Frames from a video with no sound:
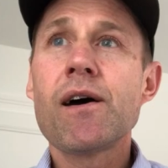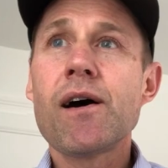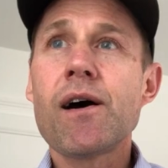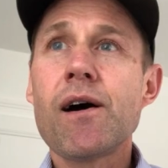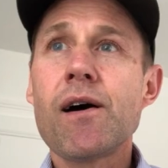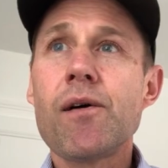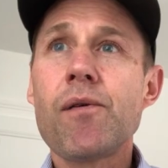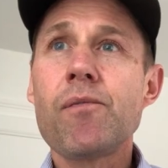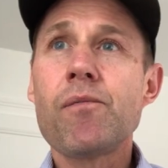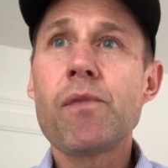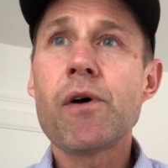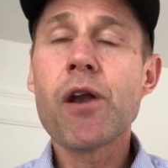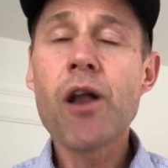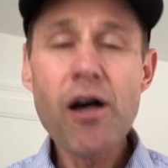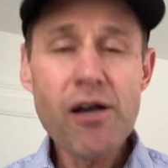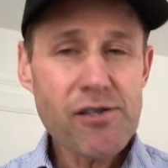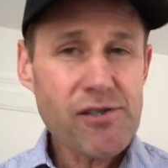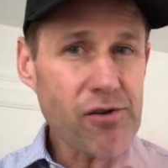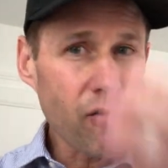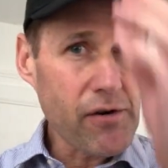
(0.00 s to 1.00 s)
And
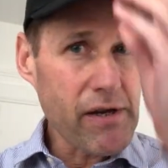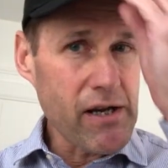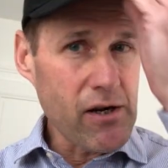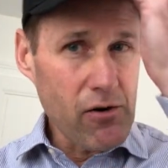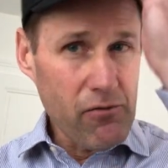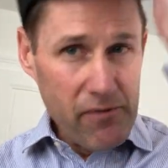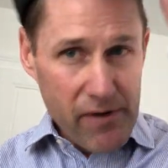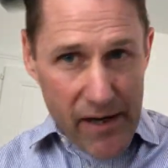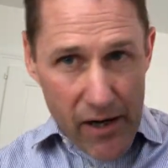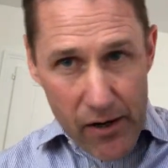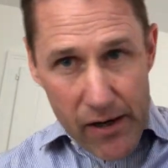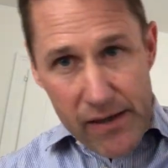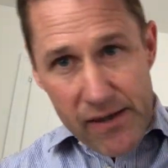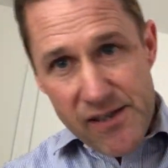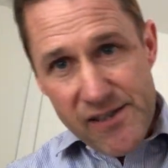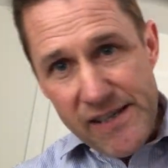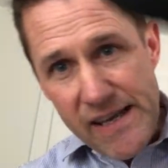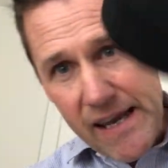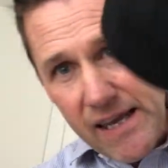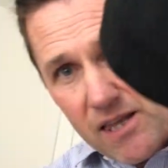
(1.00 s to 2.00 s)
also, regarding
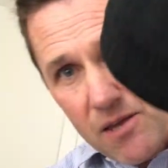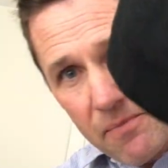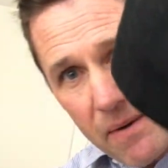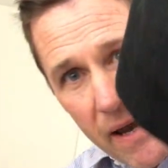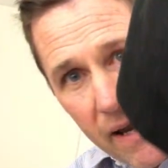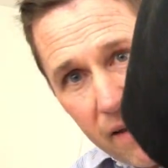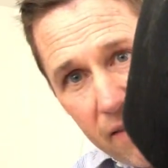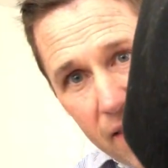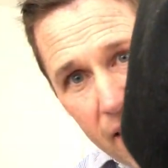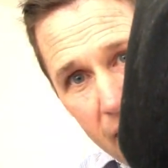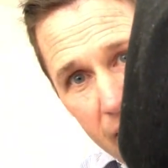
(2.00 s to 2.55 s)
the saying in the back of the